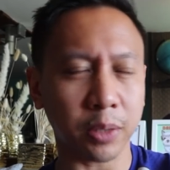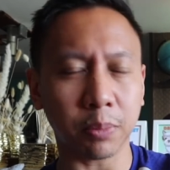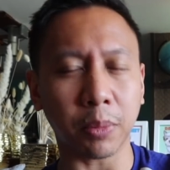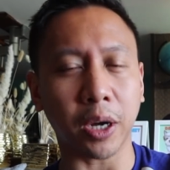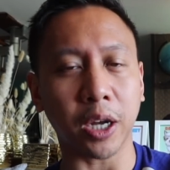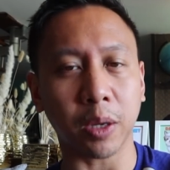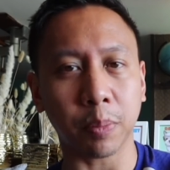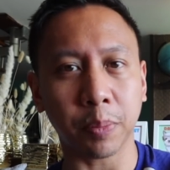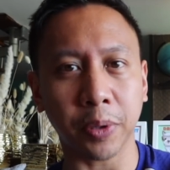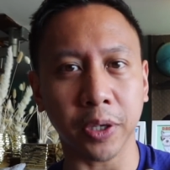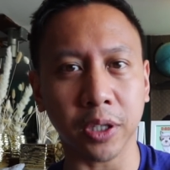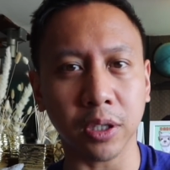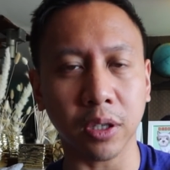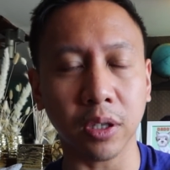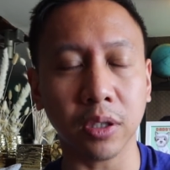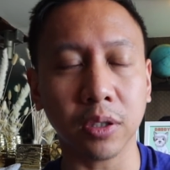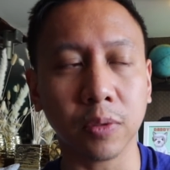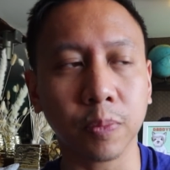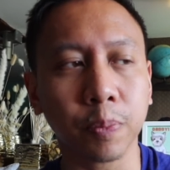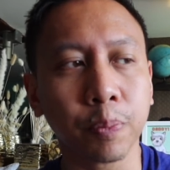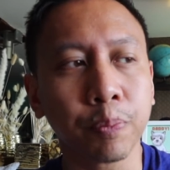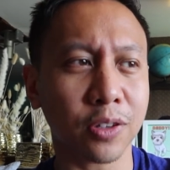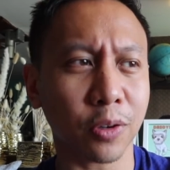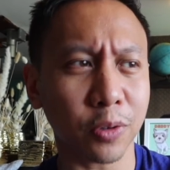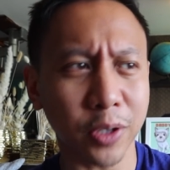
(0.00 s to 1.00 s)
in my
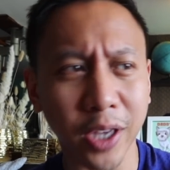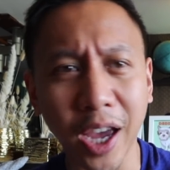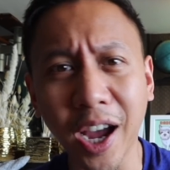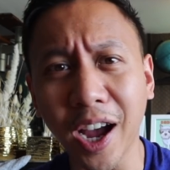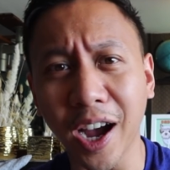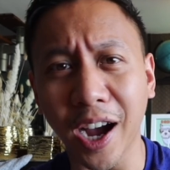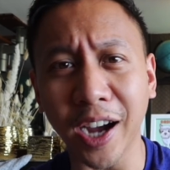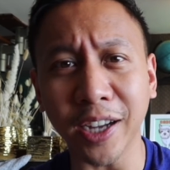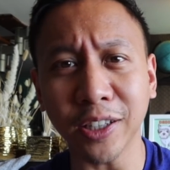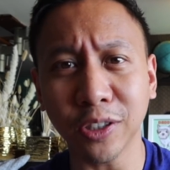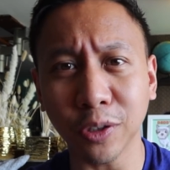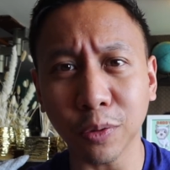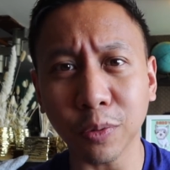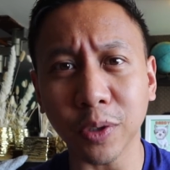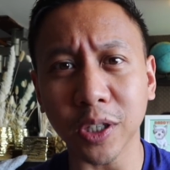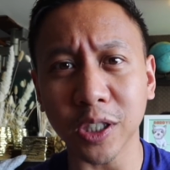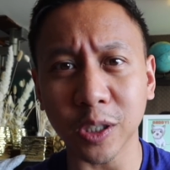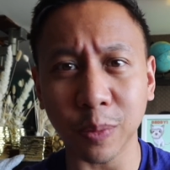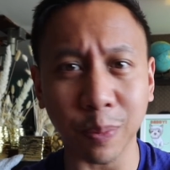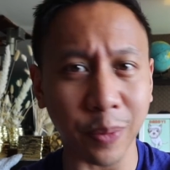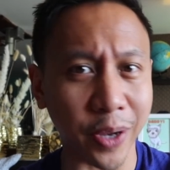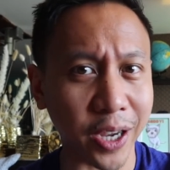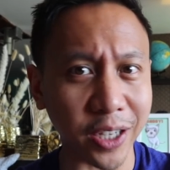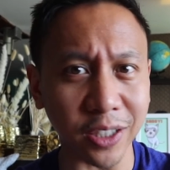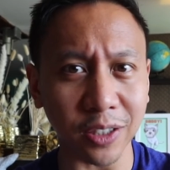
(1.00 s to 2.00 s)
opinion. So yeah, I do
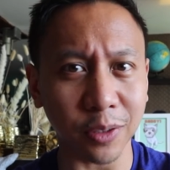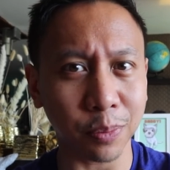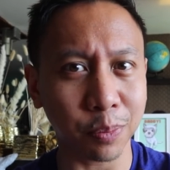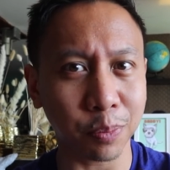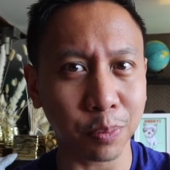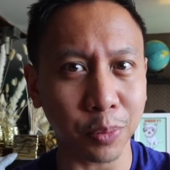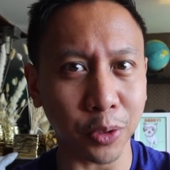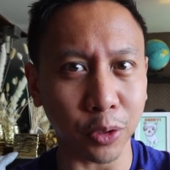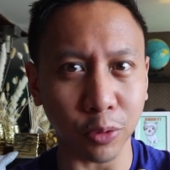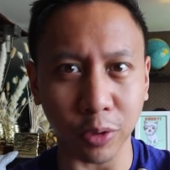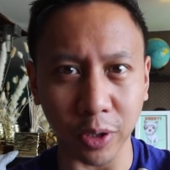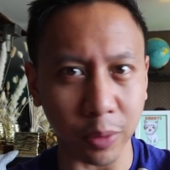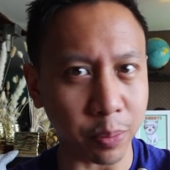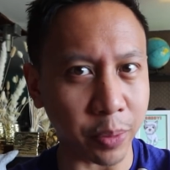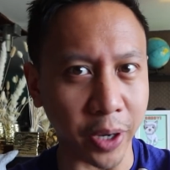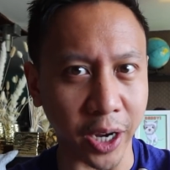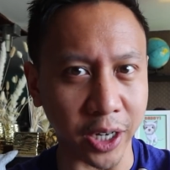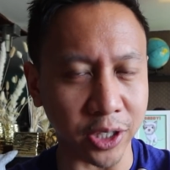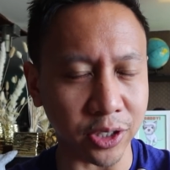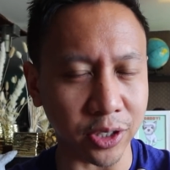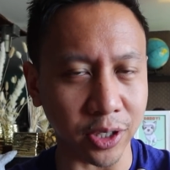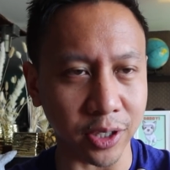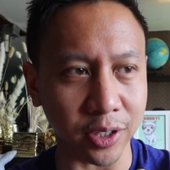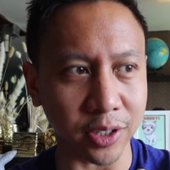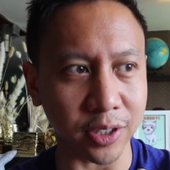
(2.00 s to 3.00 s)
respect beauty
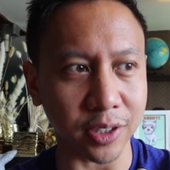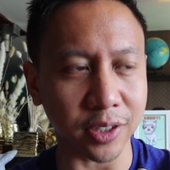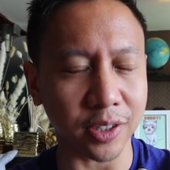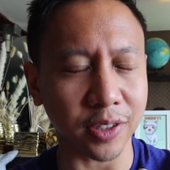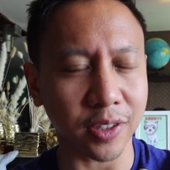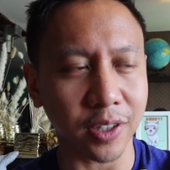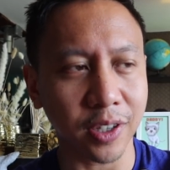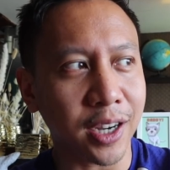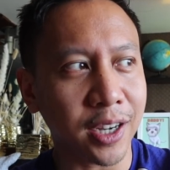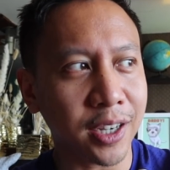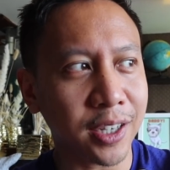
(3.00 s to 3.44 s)
pageants.